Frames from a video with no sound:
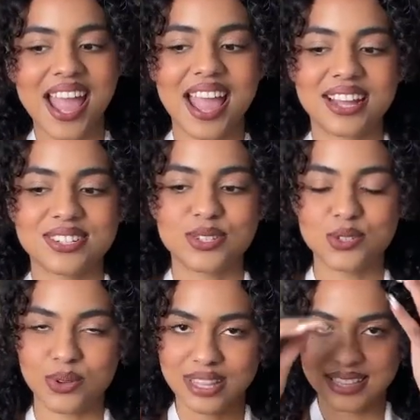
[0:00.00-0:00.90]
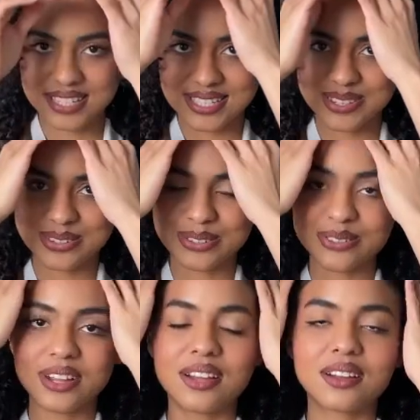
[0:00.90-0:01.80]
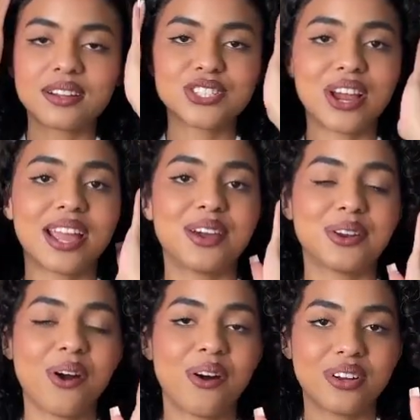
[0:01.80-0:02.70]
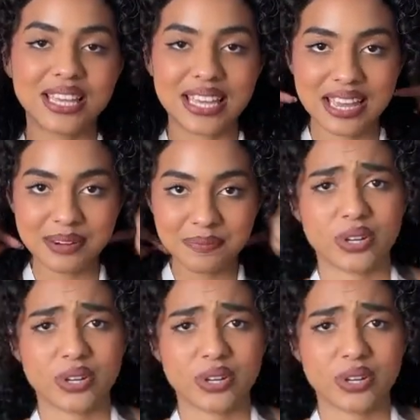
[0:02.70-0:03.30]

and just doing like this little try on haul again.